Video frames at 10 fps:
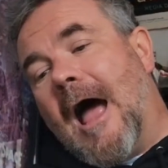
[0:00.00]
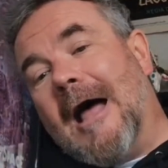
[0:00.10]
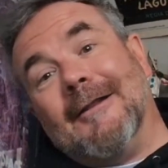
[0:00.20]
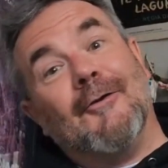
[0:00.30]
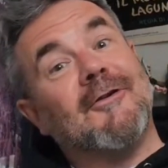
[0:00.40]

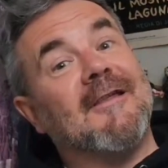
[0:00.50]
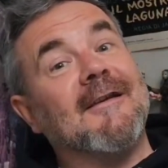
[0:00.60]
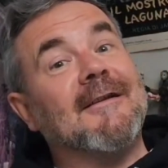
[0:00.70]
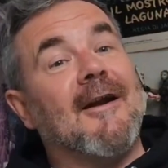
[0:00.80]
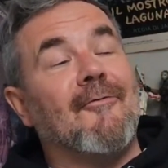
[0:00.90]
And the other
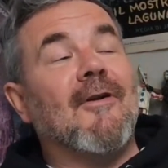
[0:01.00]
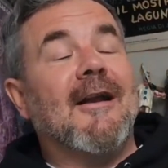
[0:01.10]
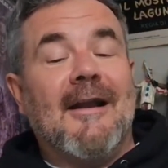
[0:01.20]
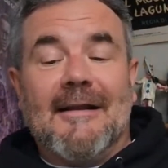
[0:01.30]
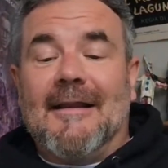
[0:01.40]
thing that I
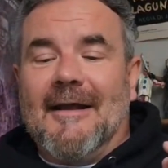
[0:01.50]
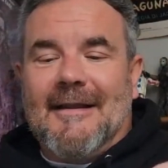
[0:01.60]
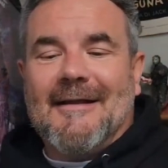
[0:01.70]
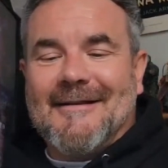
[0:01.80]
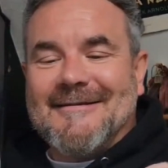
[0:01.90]
really liked there,
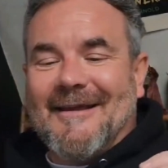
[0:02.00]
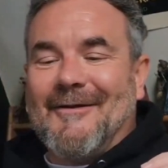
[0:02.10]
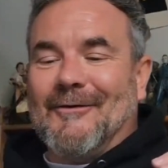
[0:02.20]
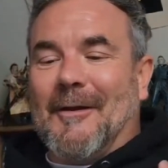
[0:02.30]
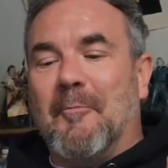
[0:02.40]
they had this thing
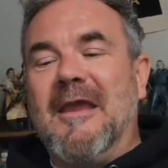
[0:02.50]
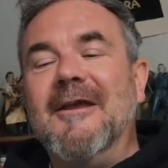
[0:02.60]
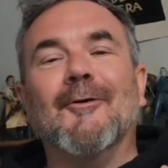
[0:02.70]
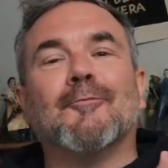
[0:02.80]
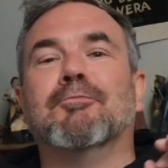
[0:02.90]
called a
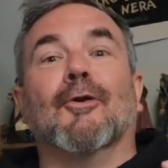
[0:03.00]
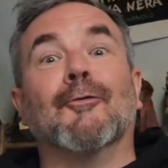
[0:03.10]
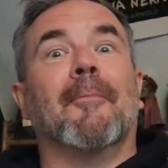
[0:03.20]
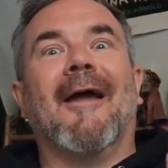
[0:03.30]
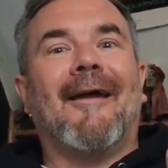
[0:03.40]
peanut
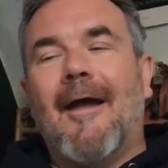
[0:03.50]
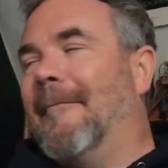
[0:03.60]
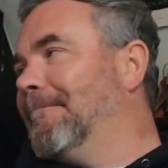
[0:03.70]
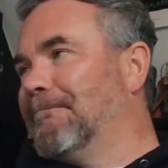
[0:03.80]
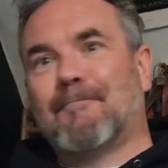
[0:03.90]
blood burger.
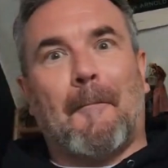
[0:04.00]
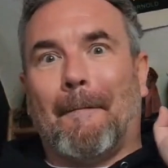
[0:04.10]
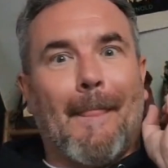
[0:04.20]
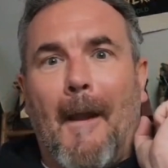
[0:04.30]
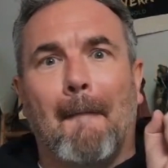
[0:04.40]

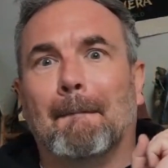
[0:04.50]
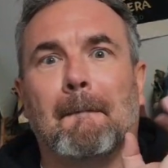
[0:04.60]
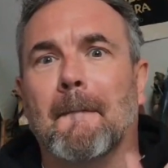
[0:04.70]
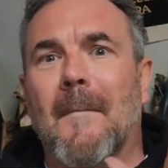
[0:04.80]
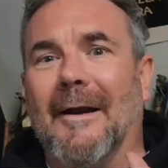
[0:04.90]

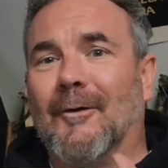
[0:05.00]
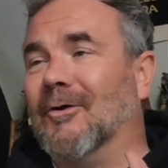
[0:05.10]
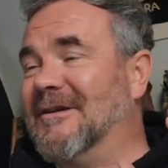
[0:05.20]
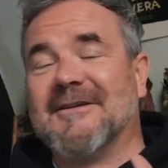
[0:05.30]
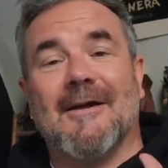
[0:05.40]
Oh my
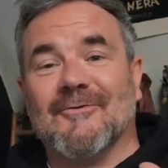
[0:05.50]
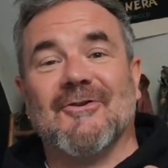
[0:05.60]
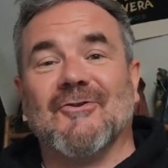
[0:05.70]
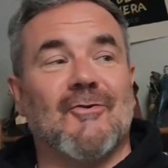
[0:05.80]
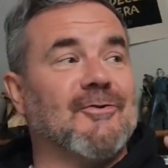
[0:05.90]
God, it sounds
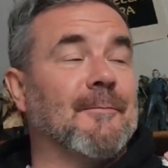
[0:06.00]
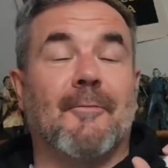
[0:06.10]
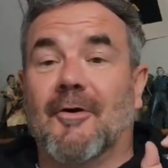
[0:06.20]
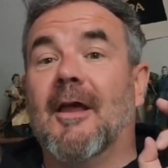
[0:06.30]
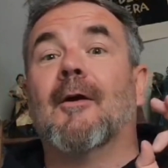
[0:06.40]
disgusting,
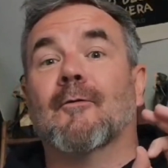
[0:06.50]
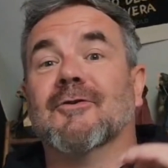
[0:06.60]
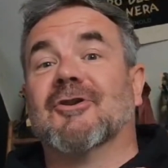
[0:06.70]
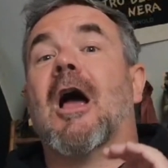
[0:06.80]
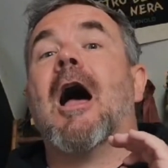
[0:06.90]
but it
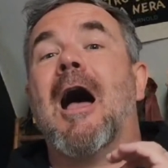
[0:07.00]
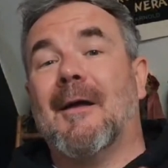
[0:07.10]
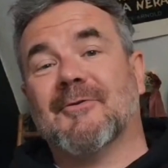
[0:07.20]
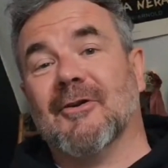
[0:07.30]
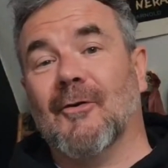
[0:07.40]
was
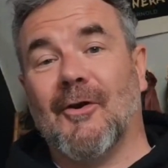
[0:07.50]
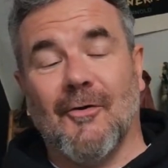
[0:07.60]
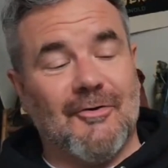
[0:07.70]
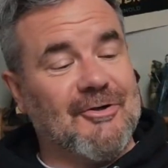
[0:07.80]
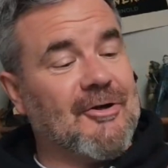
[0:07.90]
absolutely
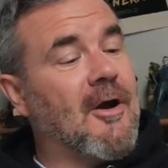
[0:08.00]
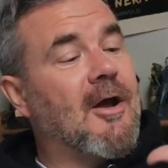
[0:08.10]
gorgeous.